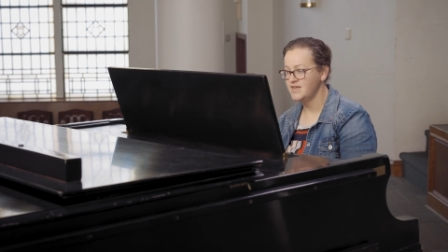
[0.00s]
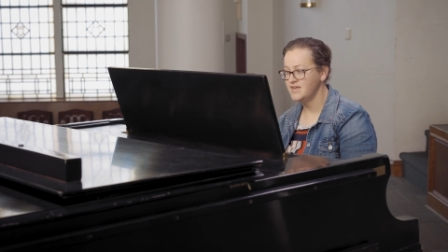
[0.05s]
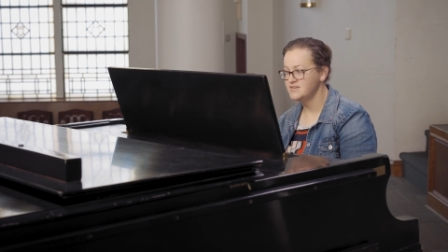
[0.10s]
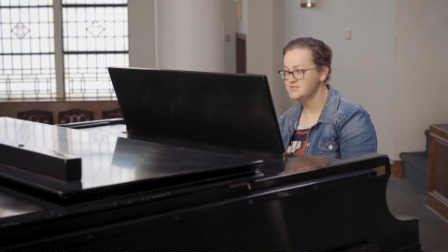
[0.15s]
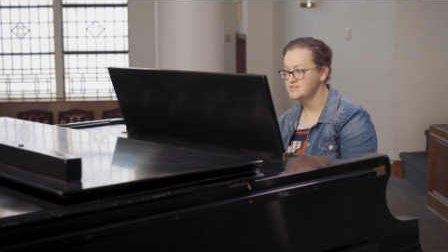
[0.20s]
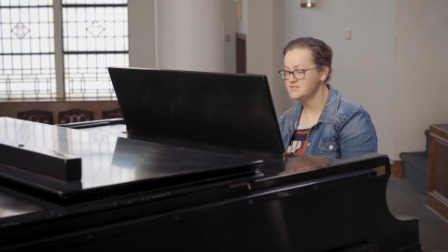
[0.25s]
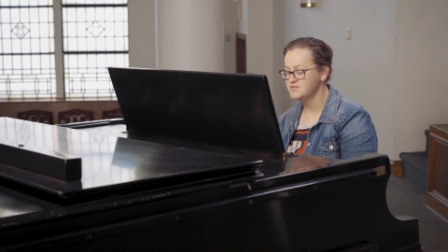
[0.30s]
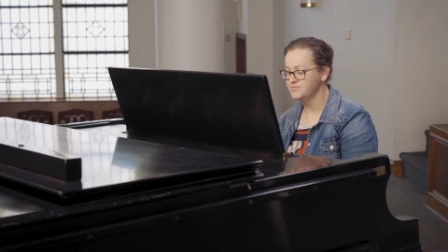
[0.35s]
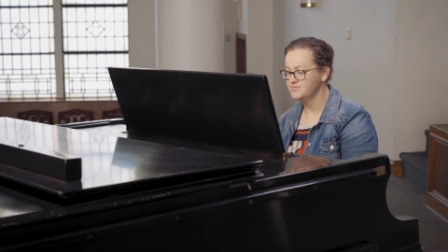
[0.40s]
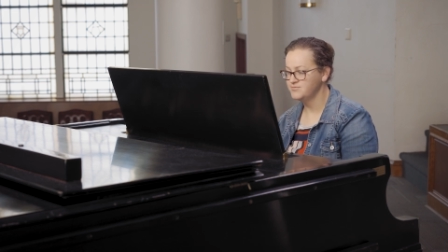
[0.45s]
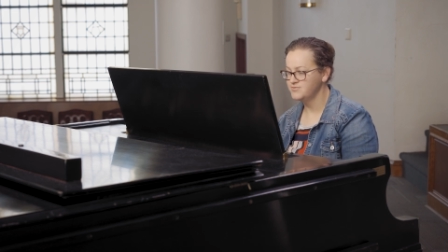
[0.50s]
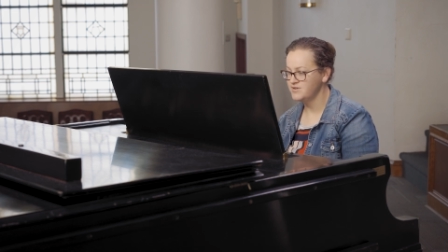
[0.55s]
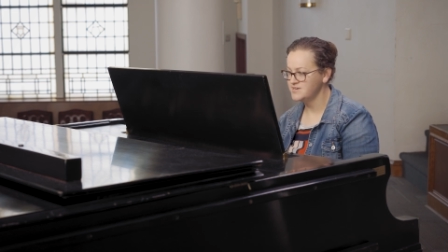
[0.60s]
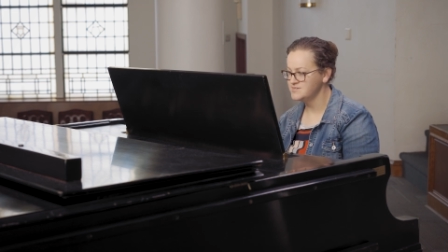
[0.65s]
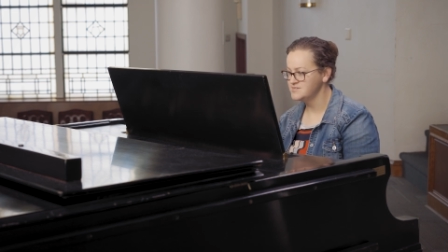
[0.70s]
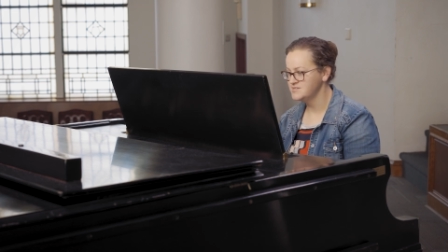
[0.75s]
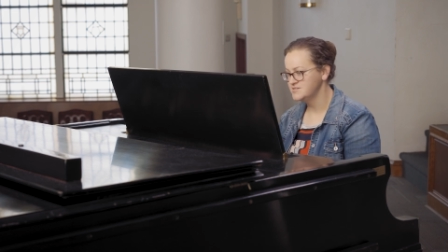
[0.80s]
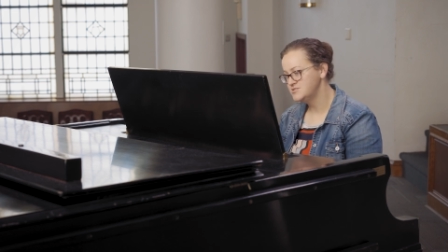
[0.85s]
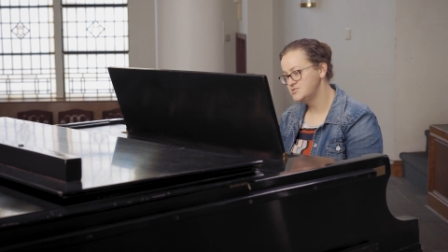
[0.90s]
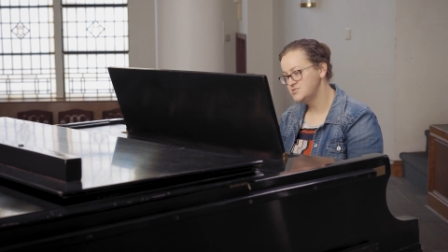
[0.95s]
ends of
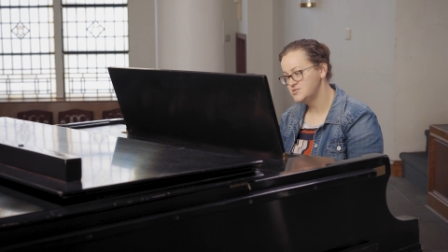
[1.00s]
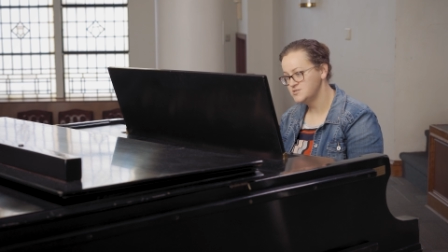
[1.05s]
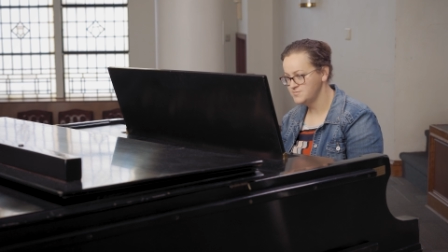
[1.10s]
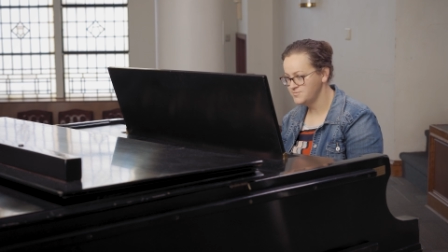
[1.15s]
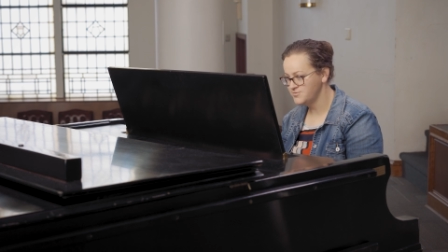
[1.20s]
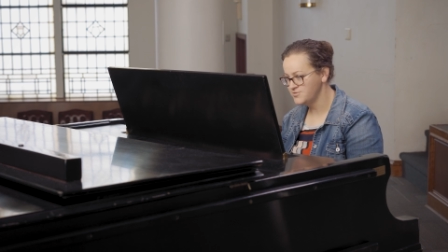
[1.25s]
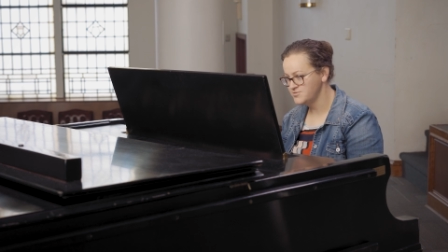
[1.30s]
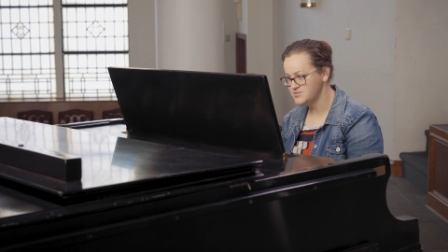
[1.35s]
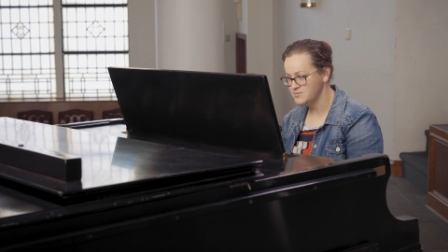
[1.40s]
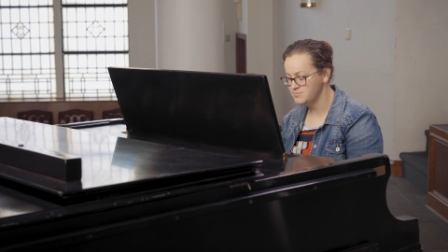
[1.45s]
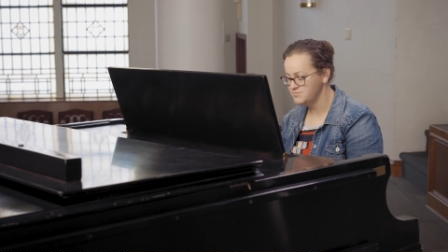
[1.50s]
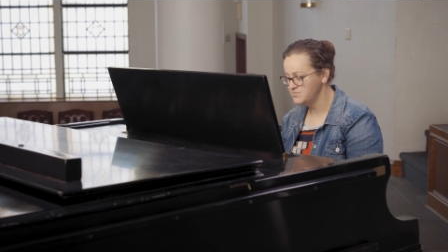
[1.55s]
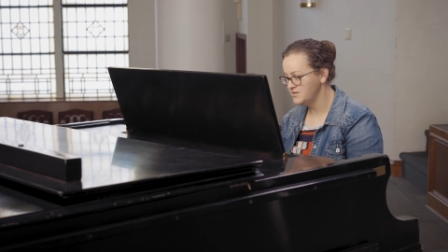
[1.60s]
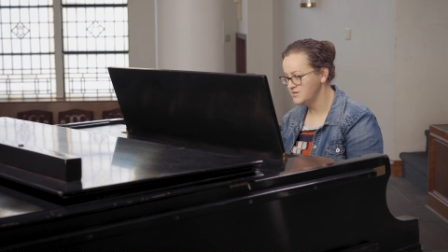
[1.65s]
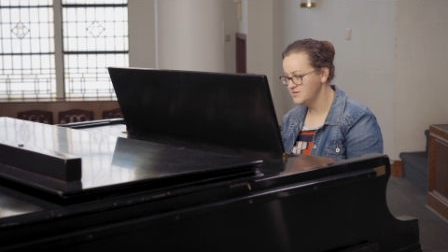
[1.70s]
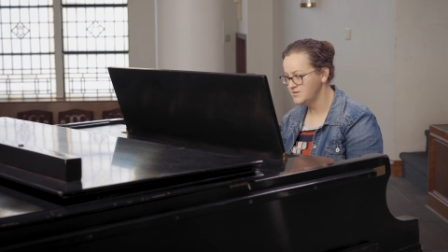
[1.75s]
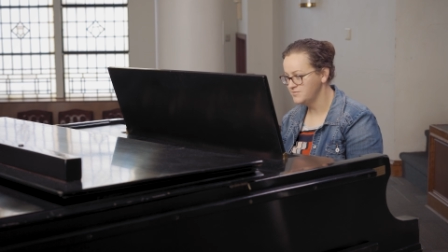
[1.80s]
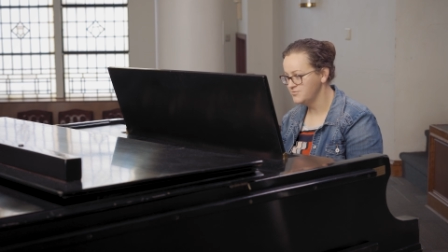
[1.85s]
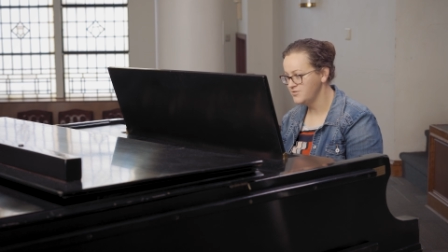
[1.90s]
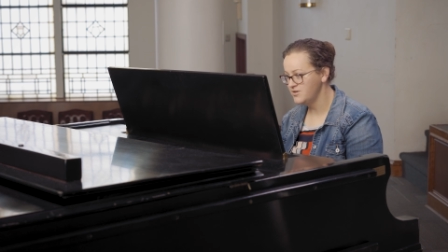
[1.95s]
phrases just for
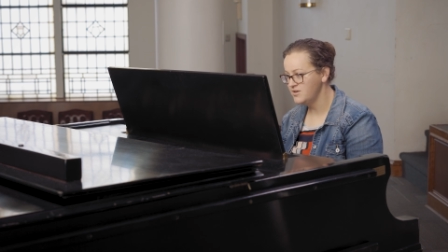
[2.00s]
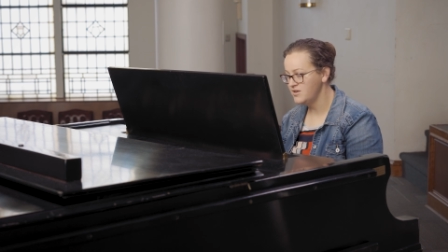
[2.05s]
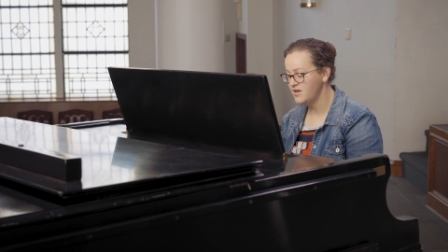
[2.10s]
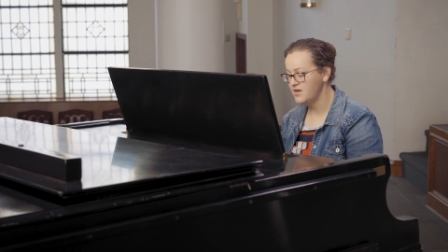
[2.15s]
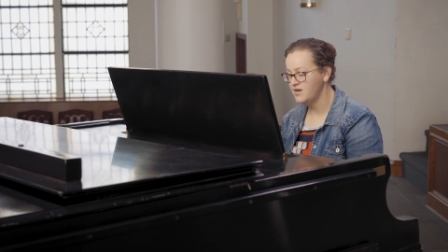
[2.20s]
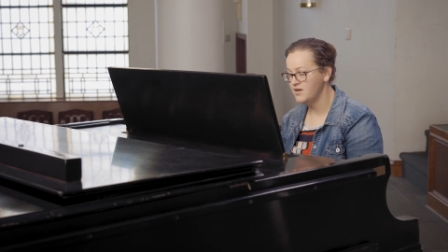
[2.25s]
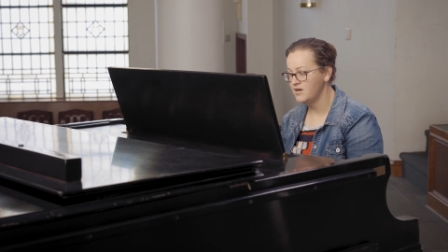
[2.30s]
something different.